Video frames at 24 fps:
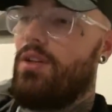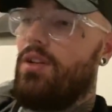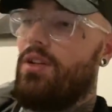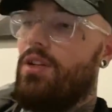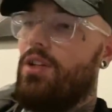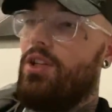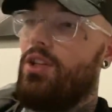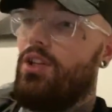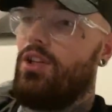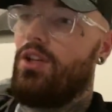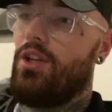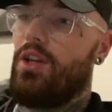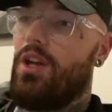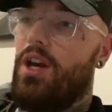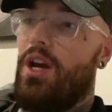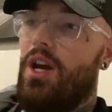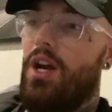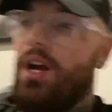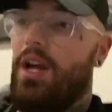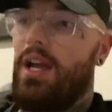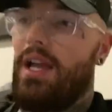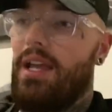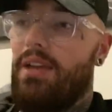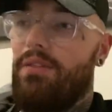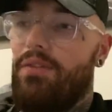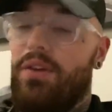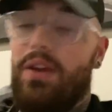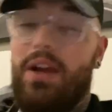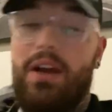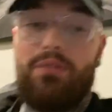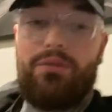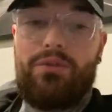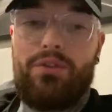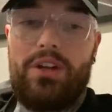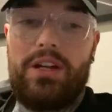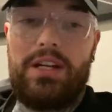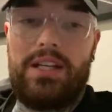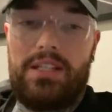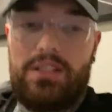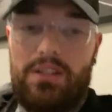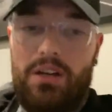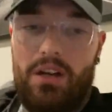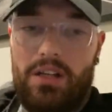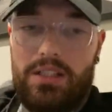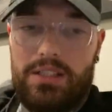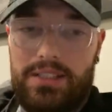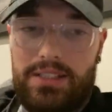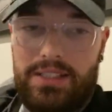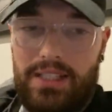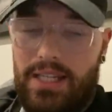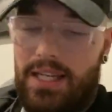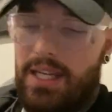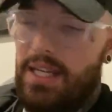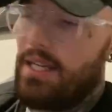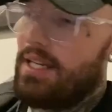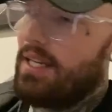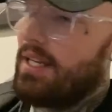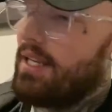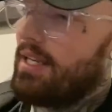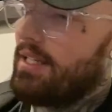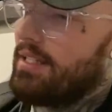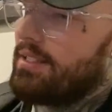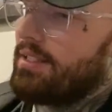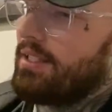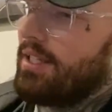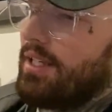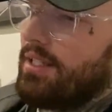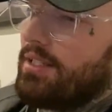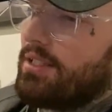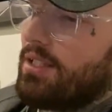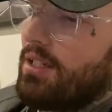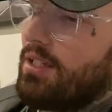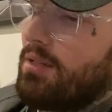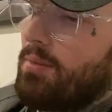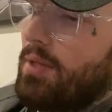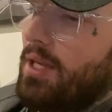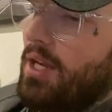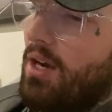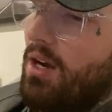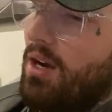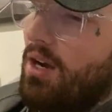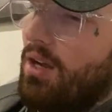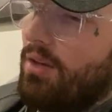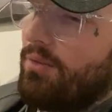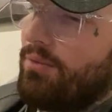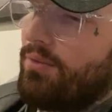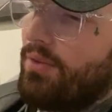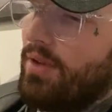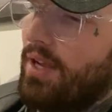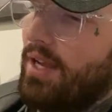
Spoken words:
If you have really dark skin, it's going to be hard for